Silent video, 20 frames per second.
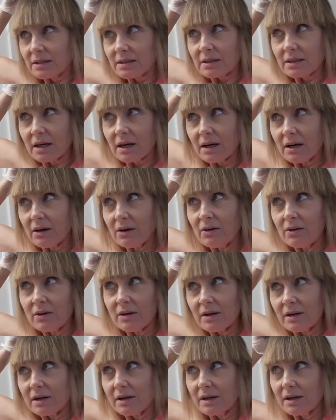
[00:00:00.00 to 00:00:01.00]

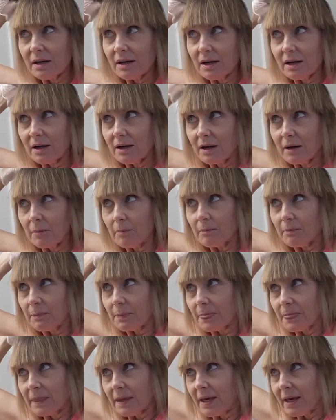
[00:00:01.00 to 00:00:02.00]
So, and
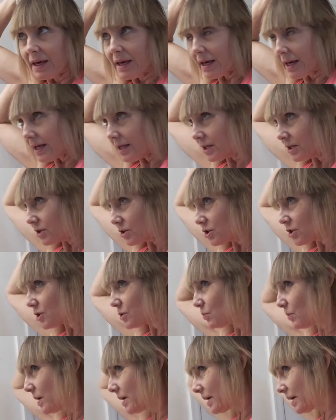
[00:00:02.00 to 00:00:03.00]
you
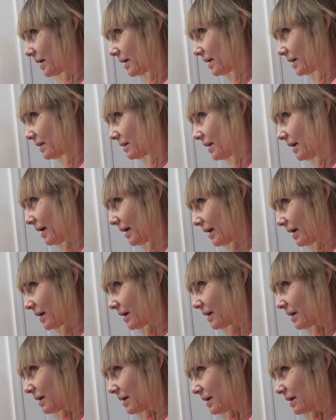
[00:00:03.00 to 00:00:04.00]
just want to
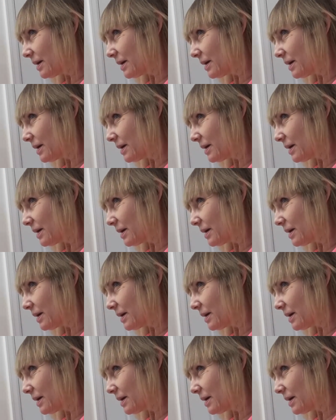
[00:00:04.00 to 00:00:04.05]
like